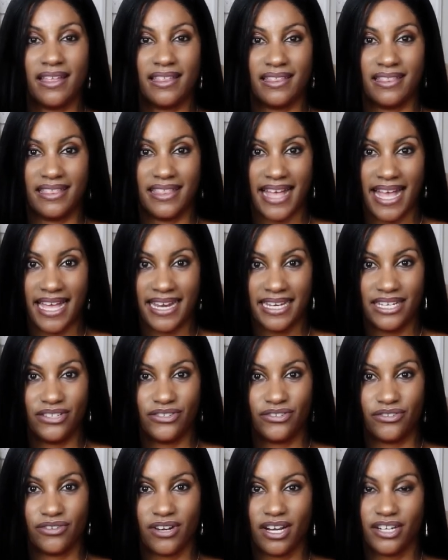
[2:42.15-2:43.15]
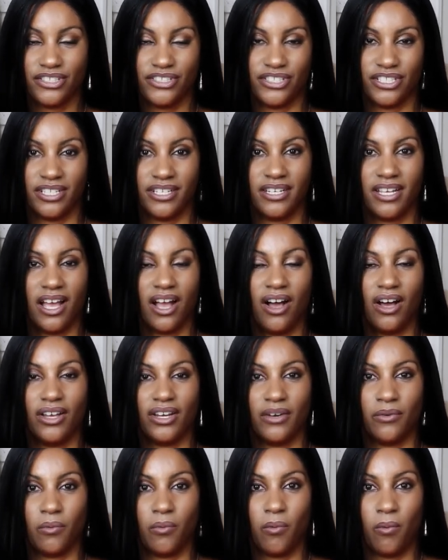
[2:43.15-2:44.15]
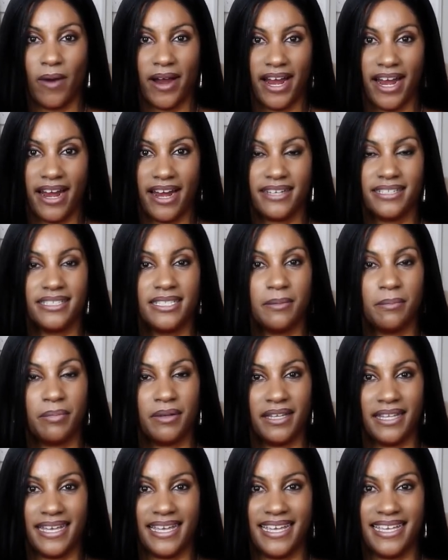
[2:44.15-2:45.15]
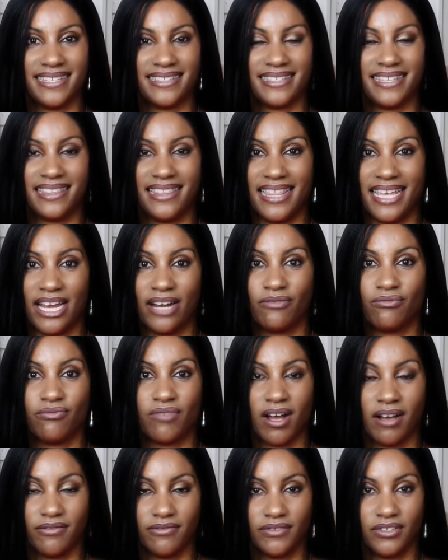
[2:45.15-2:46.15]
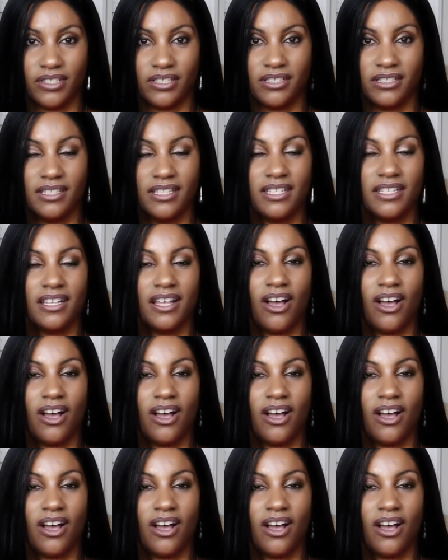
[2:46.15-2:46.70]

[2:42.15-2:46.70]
that instruction on where to place their ruffle